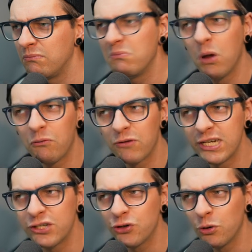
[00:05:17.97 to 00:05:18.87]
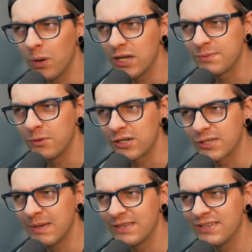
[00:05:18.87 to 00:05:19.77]
Not really sure why it's more
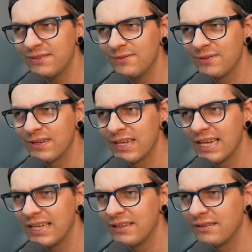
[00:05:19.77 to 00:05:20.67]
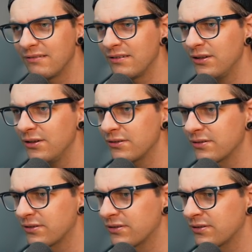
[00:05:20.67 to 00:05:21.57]
expensive. It
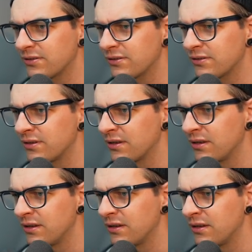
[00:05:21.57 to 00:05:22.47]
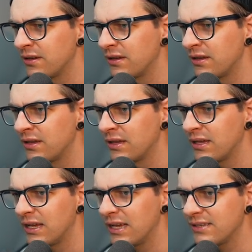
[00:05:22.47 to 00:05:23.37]
looks
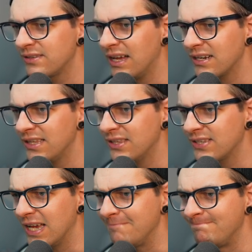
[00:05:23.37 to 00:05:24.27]
exactly the same.